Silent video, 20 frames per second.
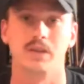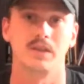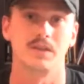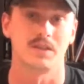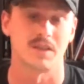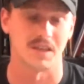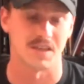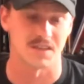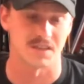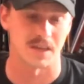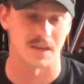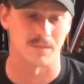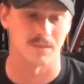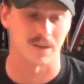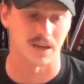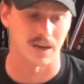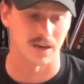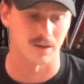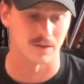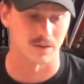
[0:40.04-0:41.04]
cityscape
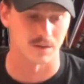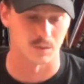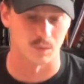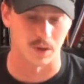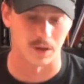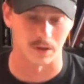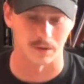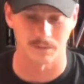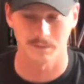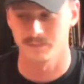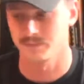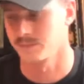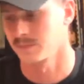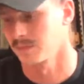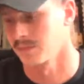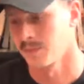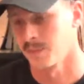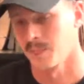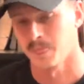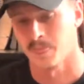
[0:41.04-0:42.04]
tiles as well.
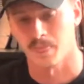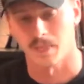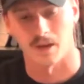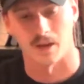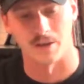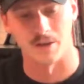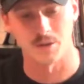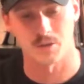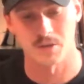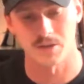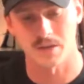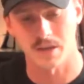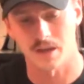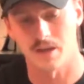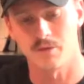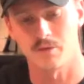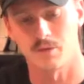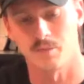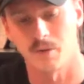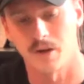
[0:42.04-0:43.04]
This is
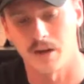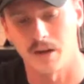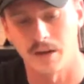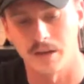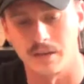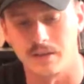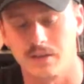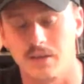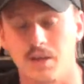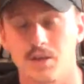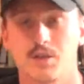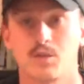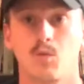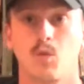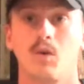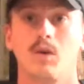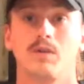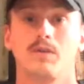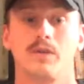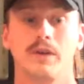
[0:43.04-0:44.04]
intended for my Dust
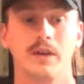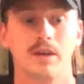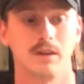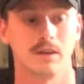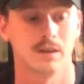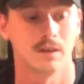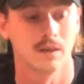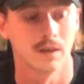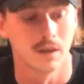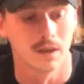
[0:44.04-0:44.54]
Warfare